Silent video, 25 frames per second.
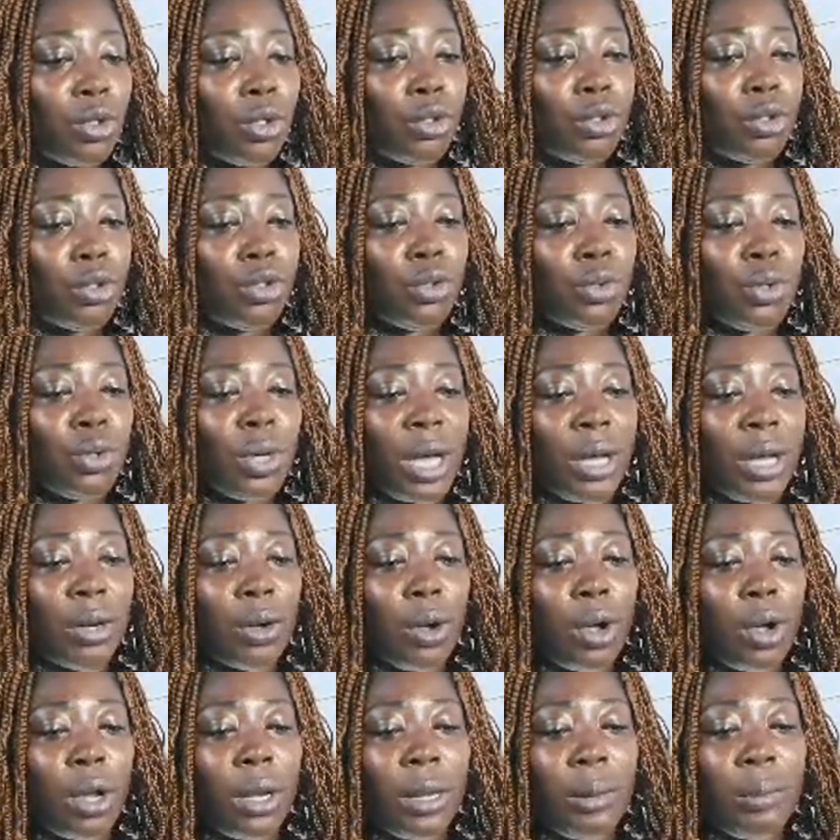You can
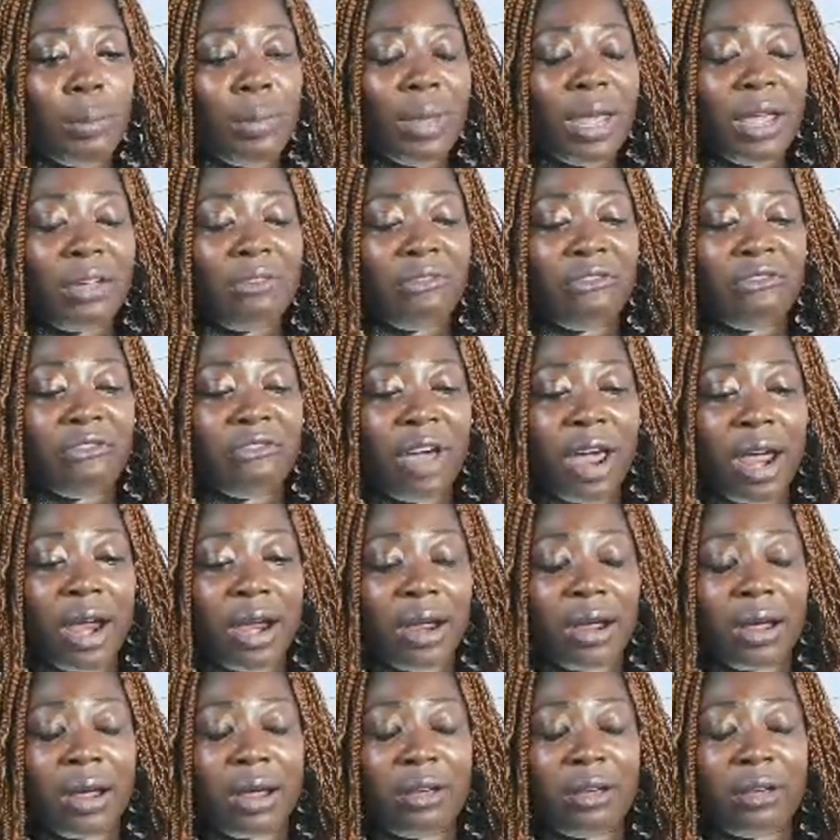only make
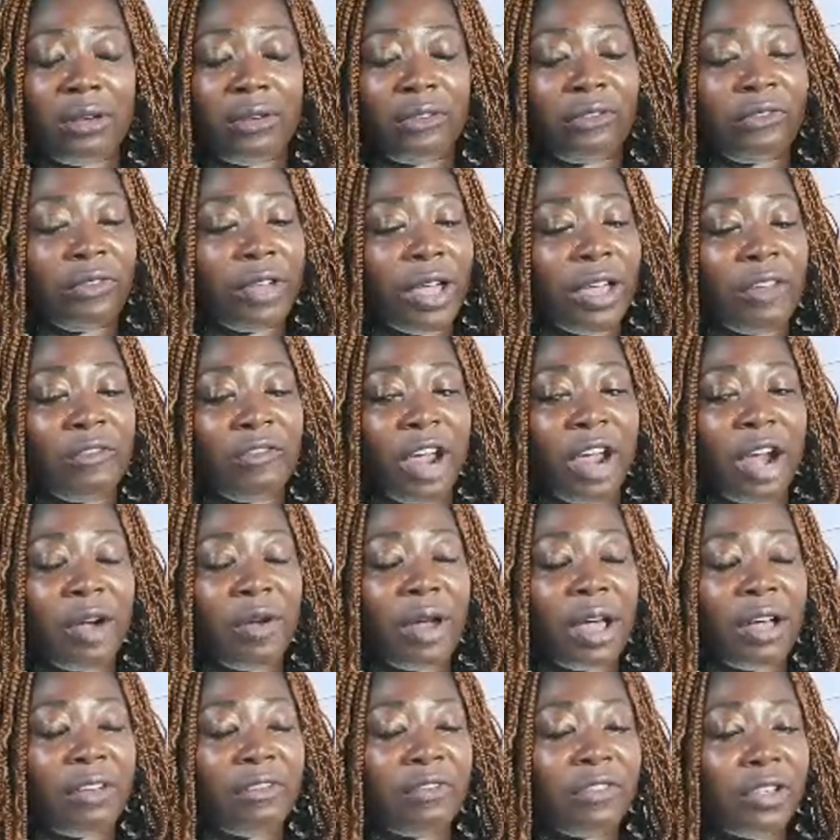a
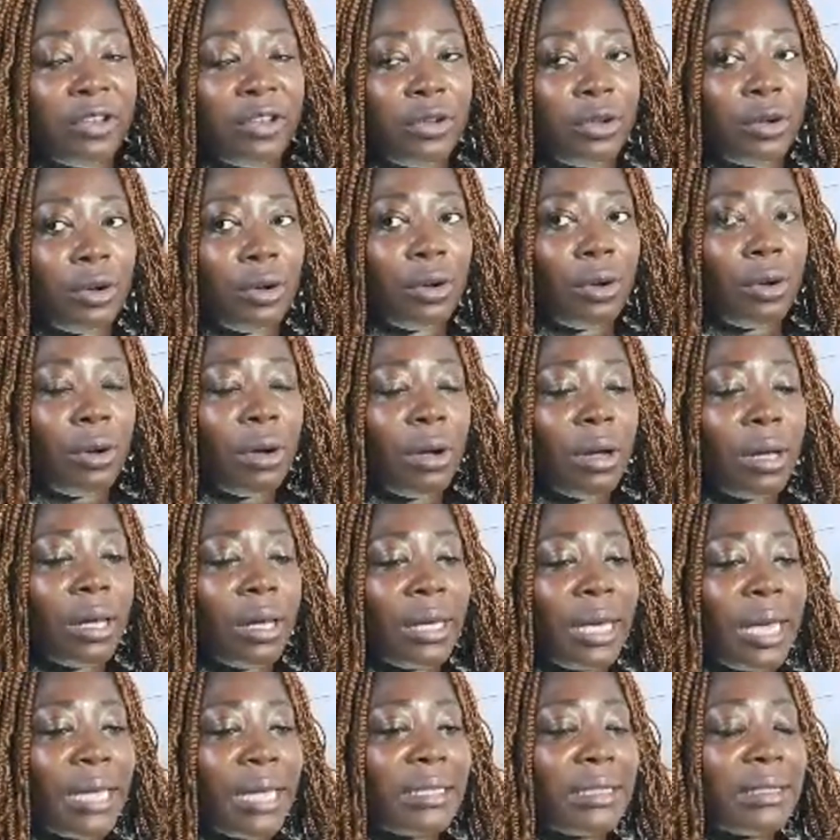viral video
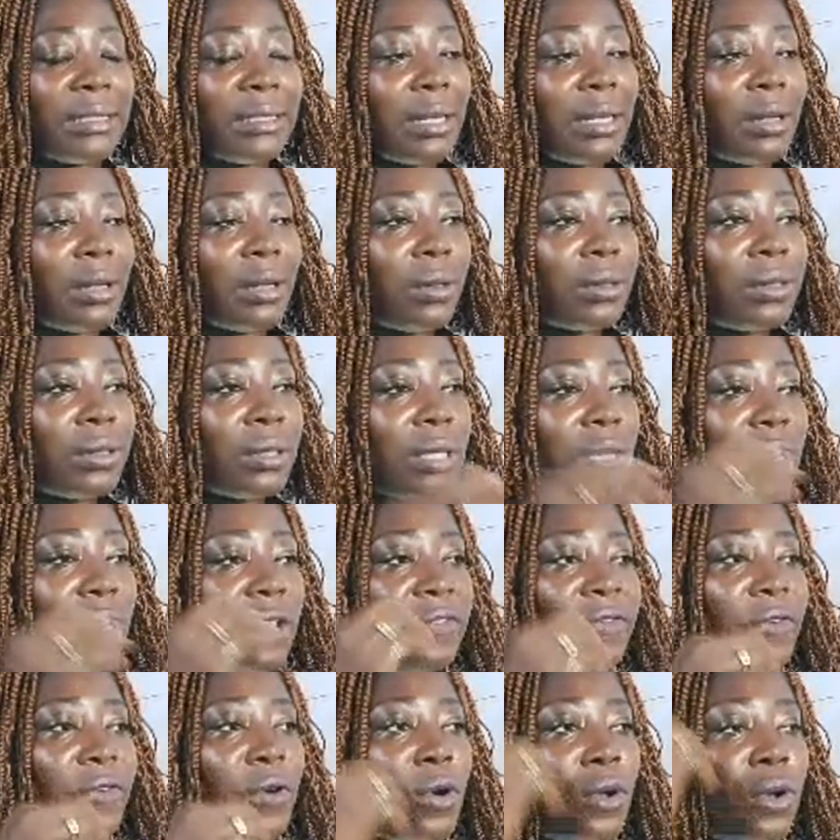get sales
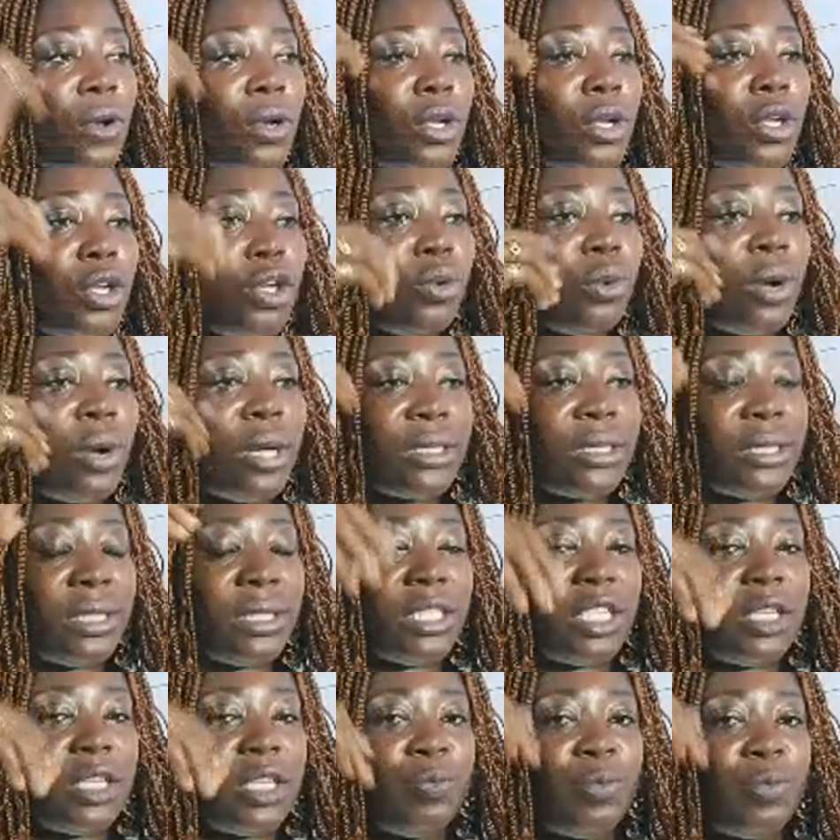if only you are
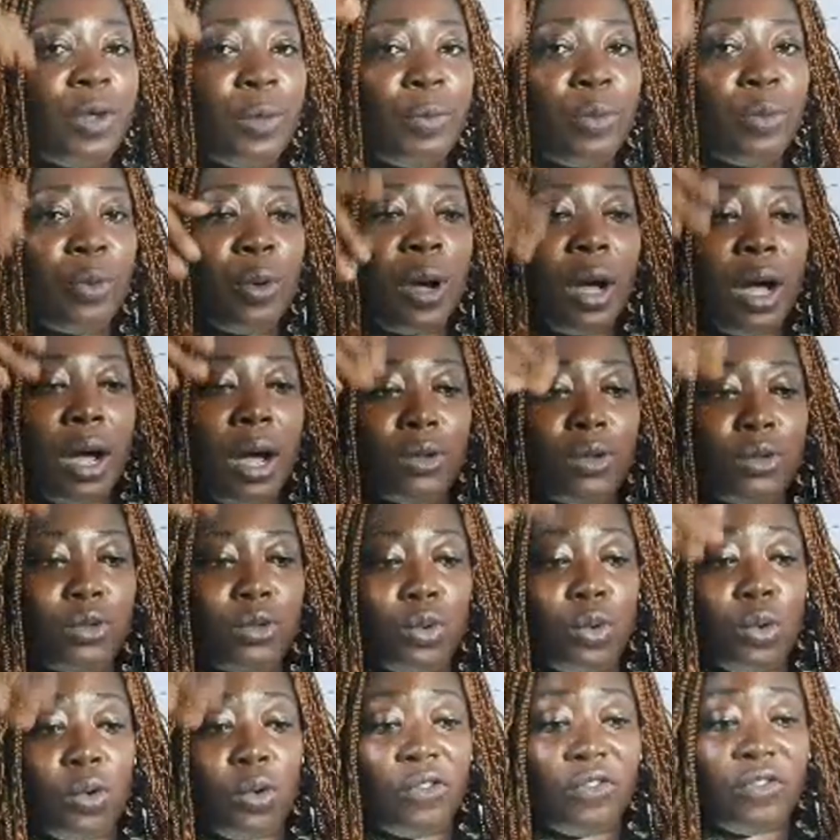teaching people how to
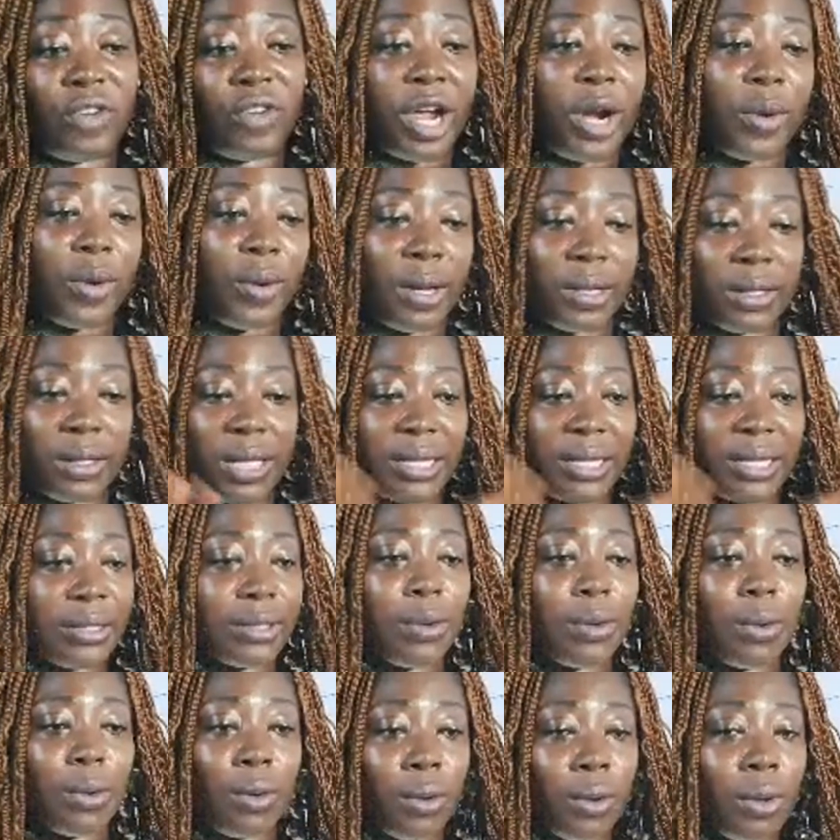go viral. That's
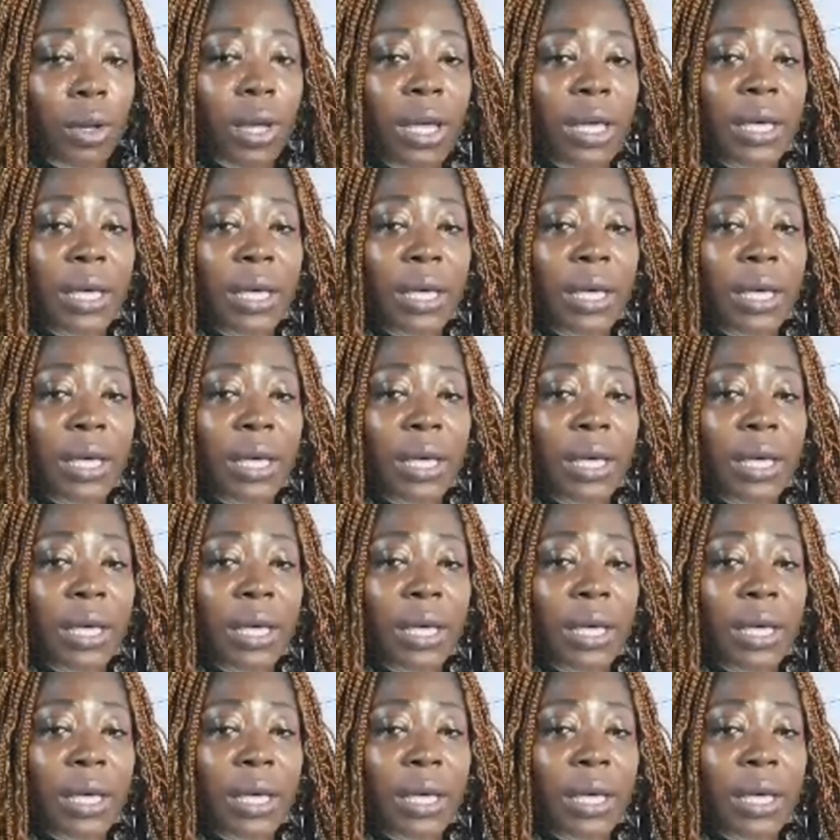all.